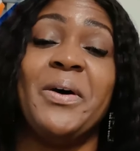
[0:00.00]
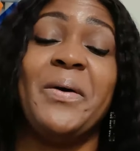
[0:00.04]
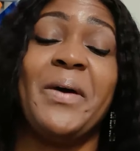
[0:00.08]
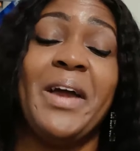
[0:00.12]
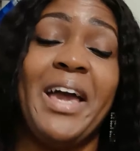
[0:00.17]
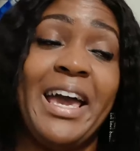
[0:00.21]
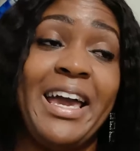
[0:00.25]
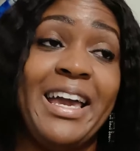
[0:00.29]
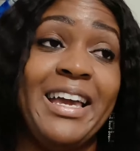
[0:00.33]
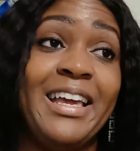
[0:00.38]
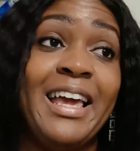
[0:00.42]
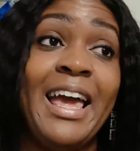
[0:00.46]

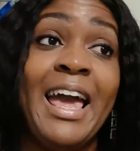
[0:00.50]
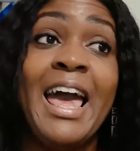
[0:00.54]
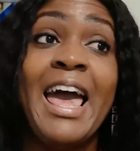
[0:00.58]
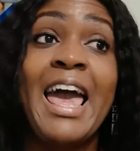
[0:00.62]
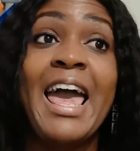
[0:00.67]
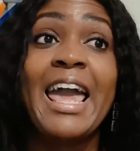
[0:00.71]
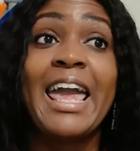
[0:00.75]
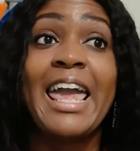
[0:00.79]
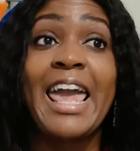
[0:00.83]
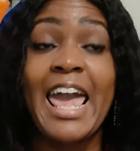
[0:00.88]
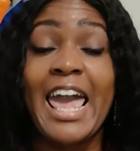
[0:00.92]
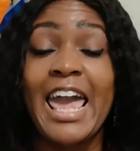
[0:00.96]
Okay,
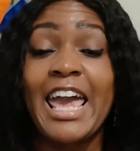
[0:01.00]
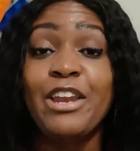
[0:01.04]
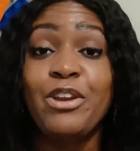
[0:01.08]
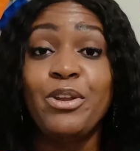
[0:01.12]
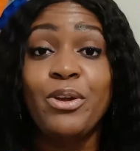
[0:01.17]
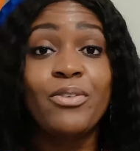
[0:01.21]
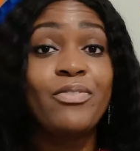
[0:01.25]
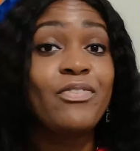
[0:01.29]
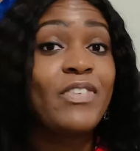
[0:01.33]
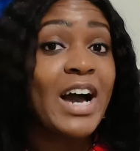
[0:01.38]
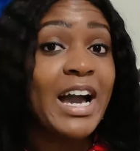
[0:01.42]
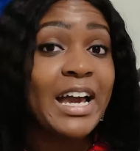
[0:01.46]
can
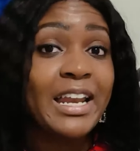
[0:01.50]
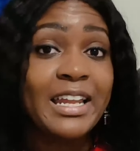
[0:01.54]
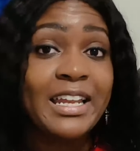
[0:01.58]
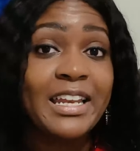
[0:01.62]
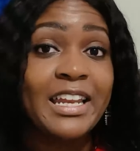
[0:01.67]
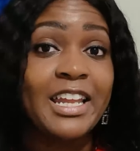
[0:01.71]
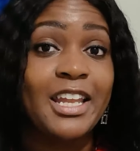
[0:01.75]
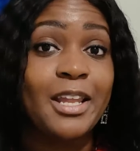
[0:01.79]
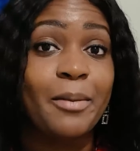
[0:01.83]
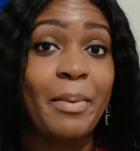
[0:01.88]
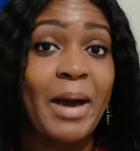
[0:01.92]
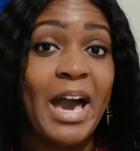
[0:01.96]
you find
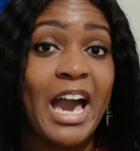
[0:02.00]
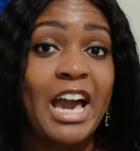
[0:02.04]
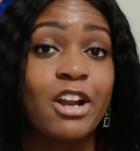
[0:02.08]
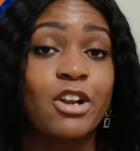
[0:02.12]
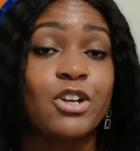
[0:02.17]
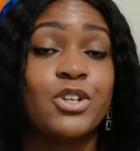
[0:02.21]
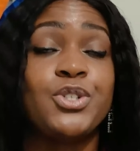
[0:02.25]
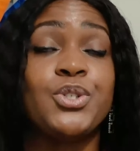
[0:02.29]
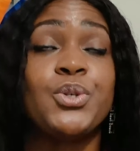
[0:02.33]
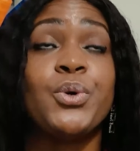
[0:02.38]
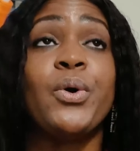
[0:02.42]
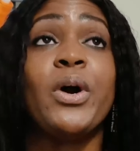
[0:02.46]
it in the
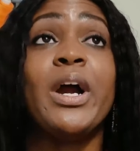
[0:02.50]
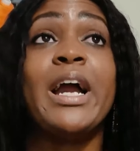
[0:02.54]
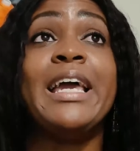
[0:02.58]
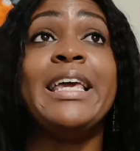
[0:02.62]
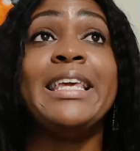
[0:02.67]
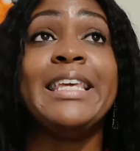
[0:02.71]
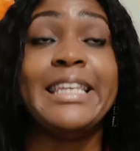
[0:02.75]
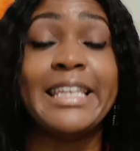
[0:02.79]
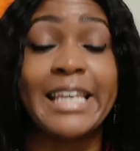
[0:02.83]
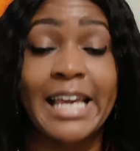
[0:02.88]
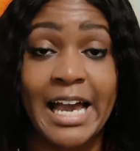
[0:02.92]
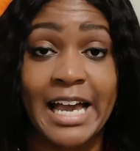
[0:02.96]
pattern drawer?
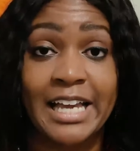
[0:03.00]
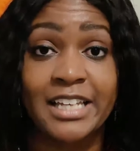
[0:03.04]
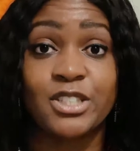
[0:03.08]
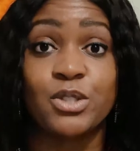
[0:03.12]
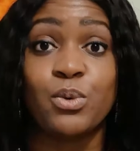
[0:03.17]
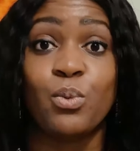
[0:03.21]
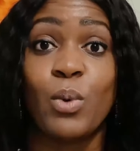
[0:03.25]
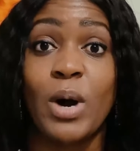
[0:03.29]
Yes.